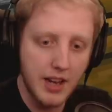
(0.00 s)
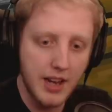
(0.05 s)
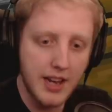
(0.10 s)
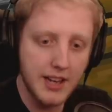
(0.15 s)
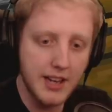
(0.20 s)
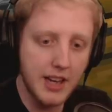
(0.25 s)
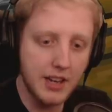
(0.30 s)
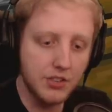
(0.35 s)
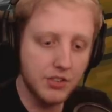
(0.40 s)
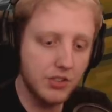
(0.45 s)

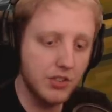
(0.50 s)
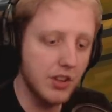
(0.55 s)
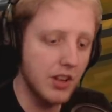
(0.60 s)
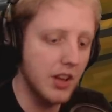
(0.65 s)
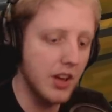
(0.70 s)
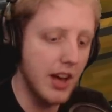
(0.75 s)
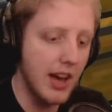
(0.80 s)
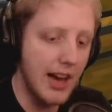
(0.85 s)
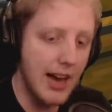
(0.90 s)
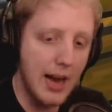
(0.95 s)
he gets
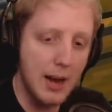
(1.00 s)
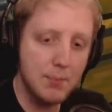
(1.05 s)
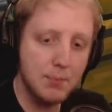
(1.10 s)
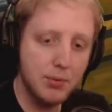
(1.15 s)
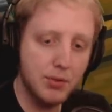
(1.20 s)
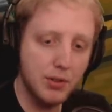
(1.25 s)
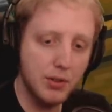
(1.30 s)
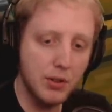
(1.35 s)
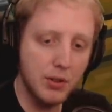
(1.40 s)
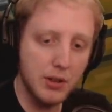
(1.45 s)

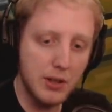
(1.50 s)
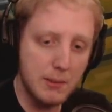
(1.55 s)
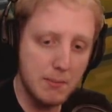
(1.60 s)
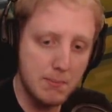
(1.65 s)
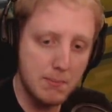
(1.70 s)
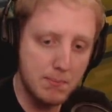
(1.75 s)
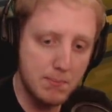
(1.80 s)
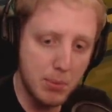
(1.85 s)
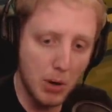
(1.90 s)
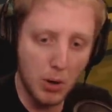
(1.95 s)
absolutely
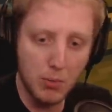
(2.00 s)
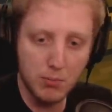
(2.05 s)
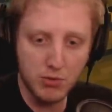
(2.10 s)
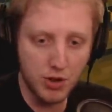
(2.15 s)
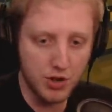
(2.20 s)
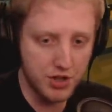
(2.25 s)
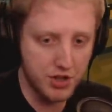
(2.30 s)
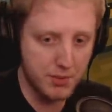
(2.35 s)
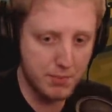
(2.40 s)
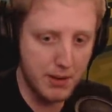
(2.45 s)
bum
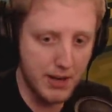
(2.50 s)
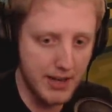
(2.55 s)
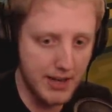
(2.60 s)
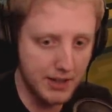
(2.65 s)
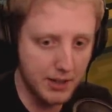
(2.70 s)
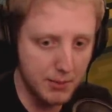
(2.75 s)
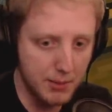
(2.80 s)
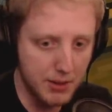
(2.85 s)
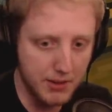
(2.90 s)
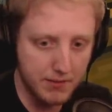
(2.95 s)
rushed by
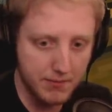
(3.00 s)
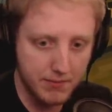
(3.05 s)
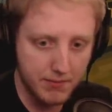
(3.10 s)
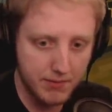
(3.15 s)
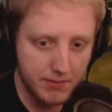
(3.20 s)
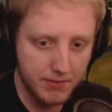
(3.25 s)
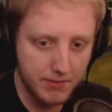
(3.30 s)
Endermen.